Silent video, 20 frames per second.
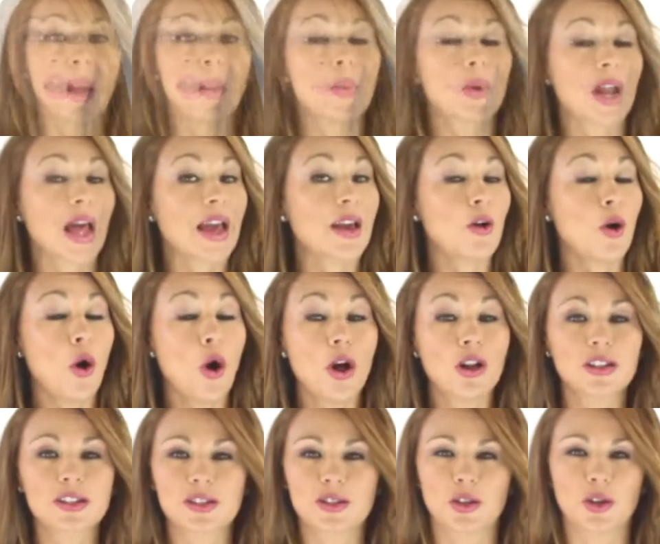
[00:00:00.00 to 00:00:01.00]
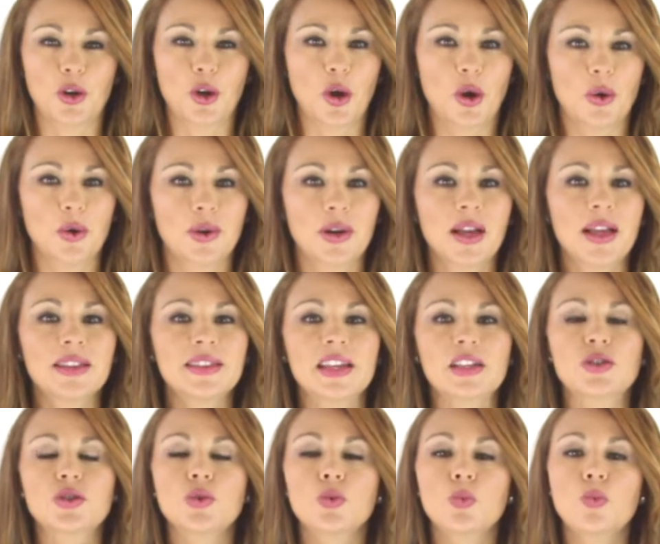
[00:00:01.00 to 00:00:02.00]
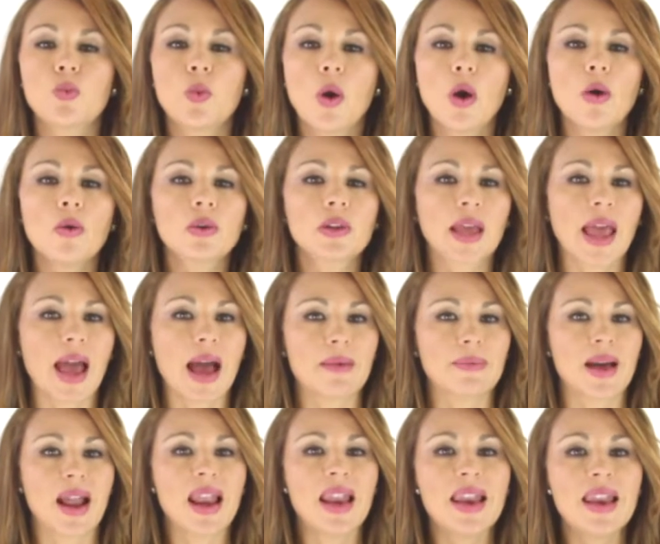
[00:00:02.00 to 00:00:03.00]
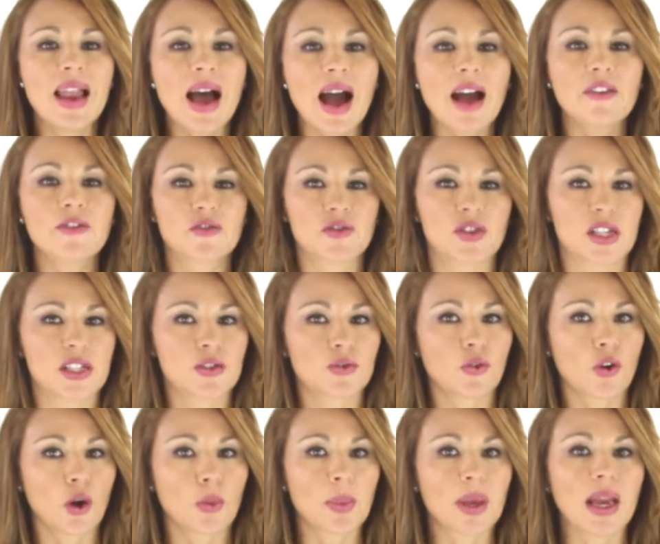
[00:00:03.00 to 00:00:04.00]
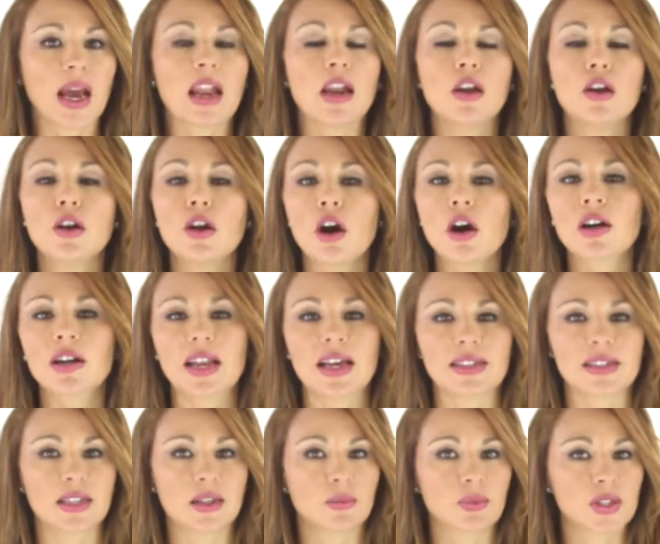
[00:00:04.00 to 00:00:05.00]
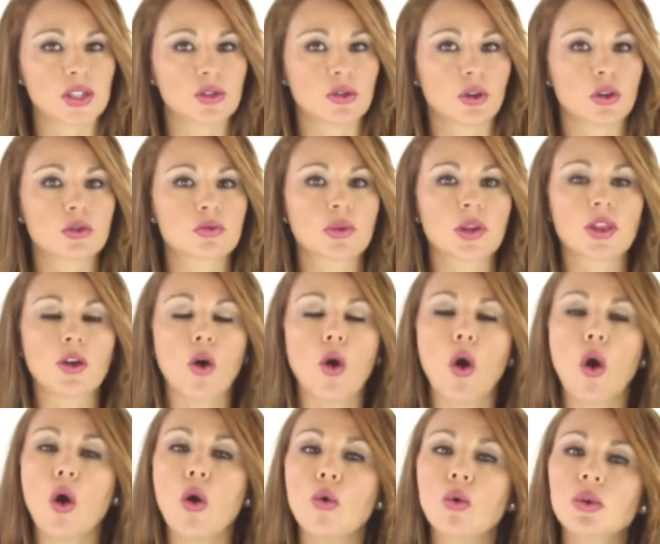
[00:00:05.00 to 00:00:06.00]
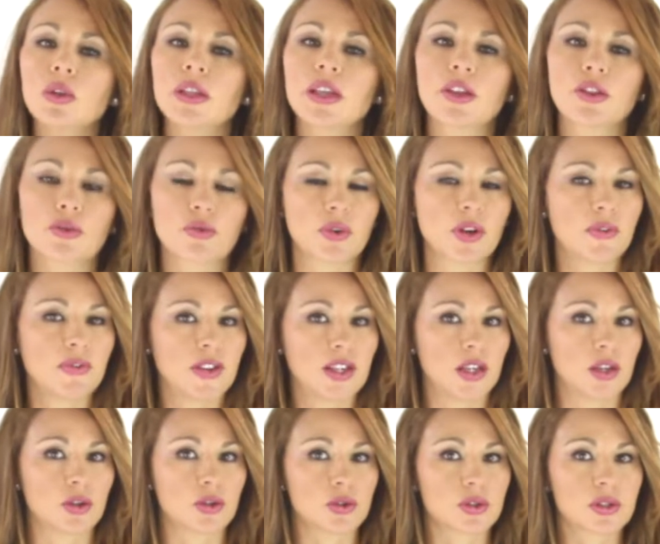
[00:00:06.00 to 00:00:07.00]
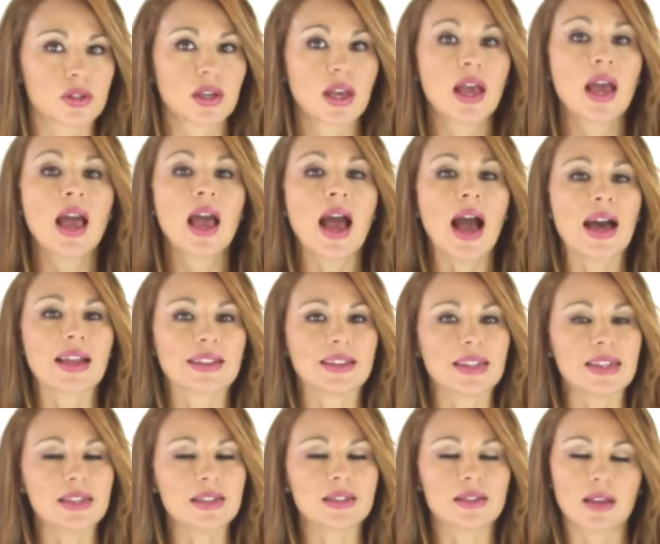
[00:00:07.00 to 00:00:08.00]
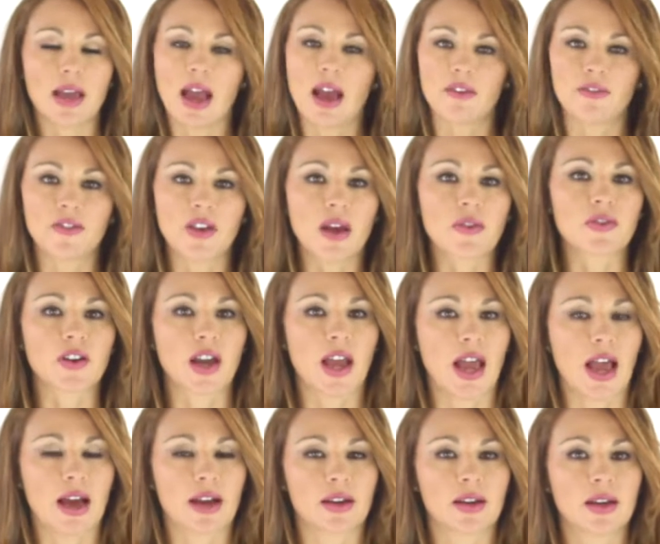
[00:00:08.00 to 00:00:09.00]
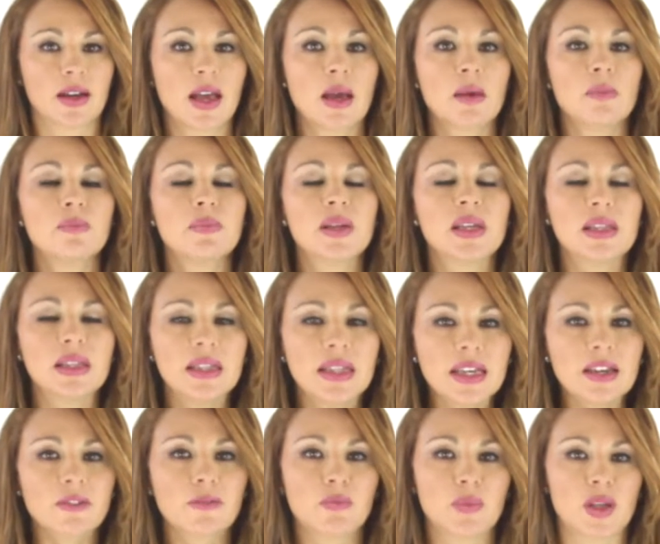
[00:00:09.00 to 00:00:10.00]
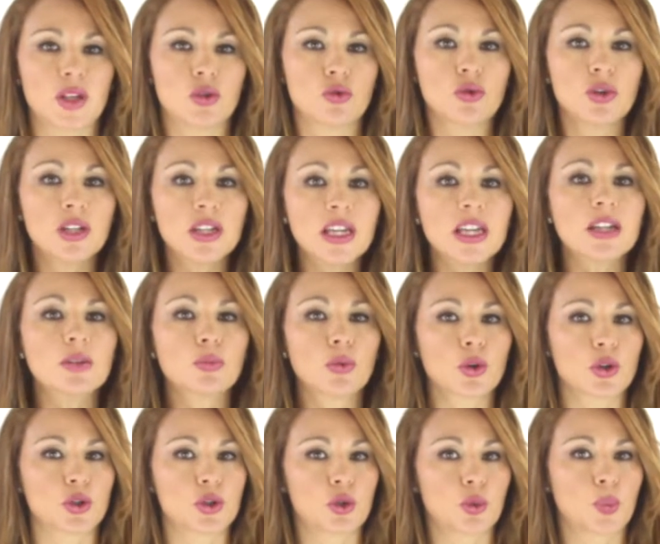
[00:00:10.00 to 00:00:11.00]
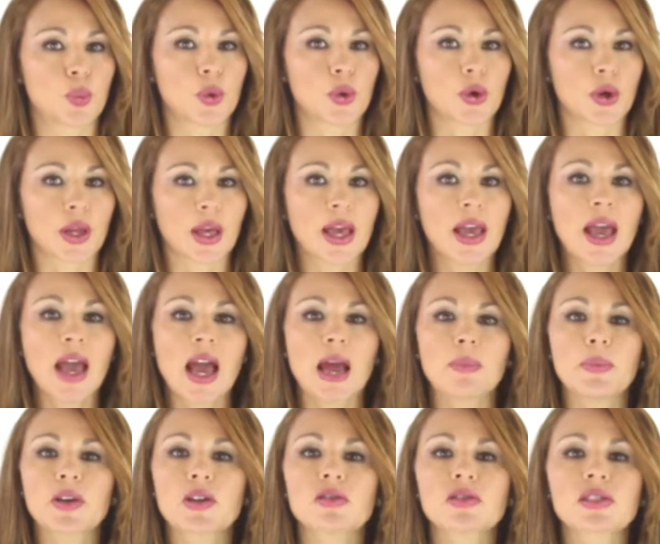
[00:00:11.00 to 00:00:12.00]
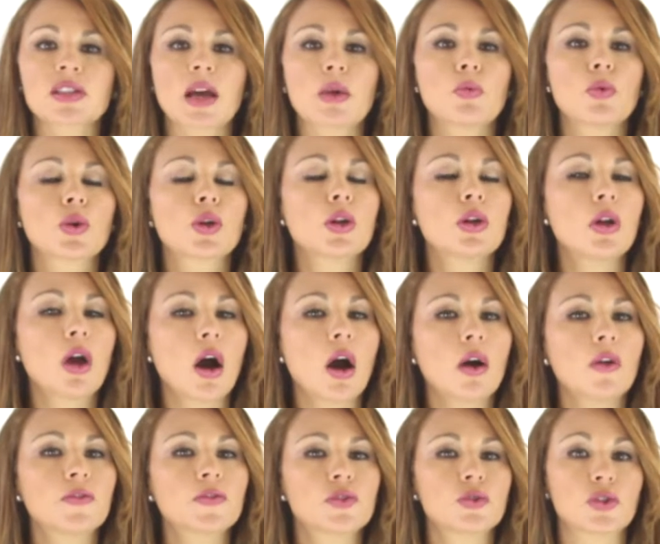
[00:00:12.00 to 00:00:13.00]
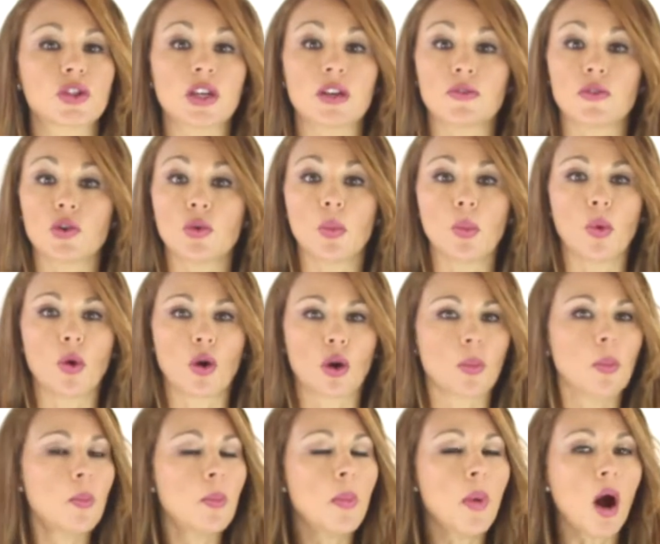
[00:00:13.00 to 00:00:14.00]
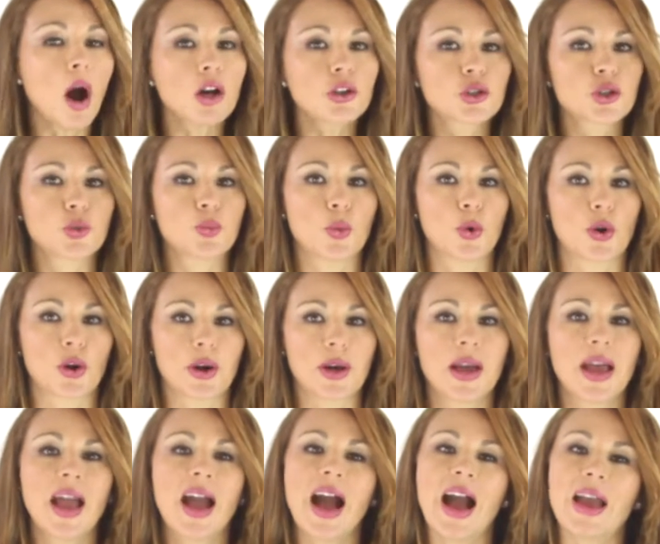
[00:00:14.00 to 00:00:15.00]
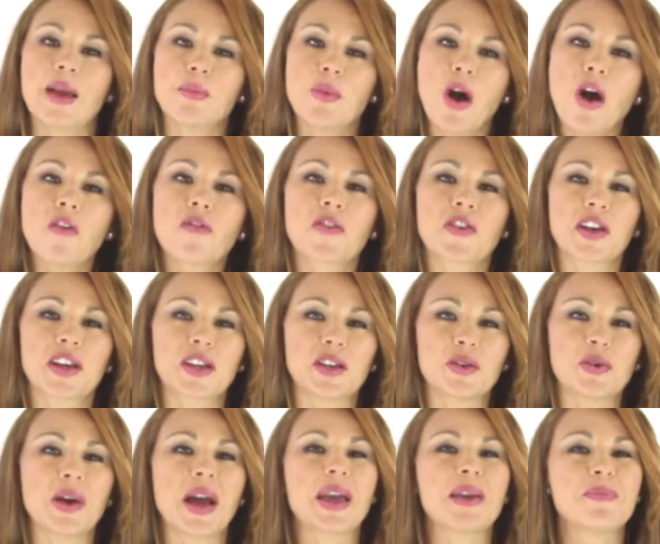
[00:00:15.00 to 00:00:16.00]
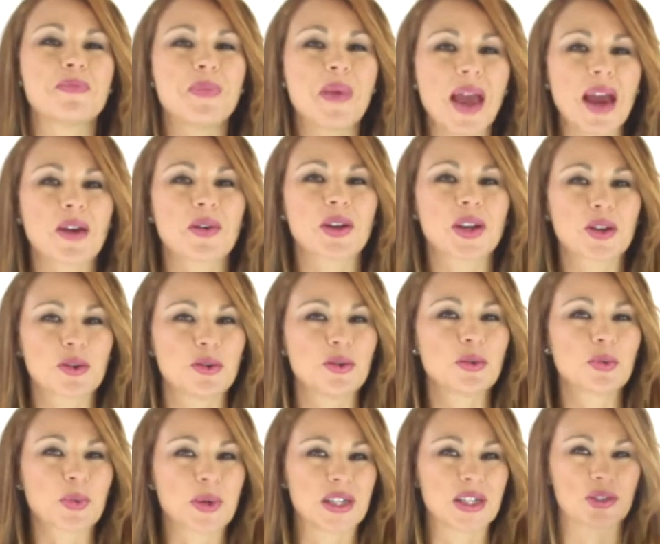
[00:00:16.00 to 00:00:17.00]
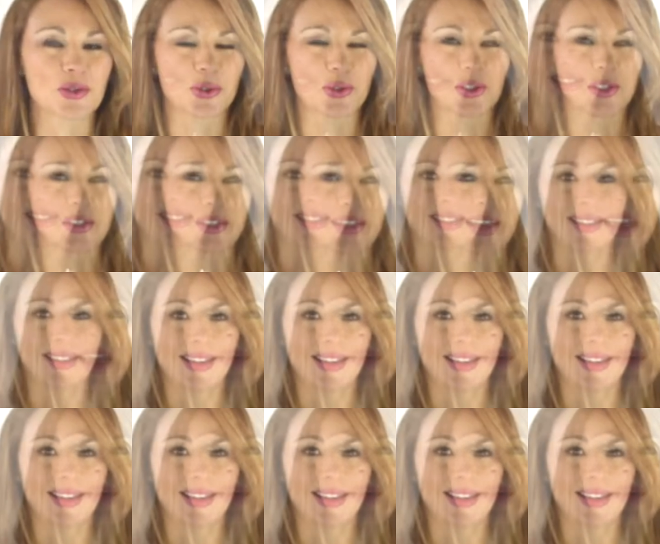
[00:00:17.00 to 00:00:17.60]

But I also know that you won't have a life-transforming and long-lasting results with only 3 videos. At least I've never had. Believe me, you need more support. And because I would love to give you more, much more, I am offering you a very cool resource.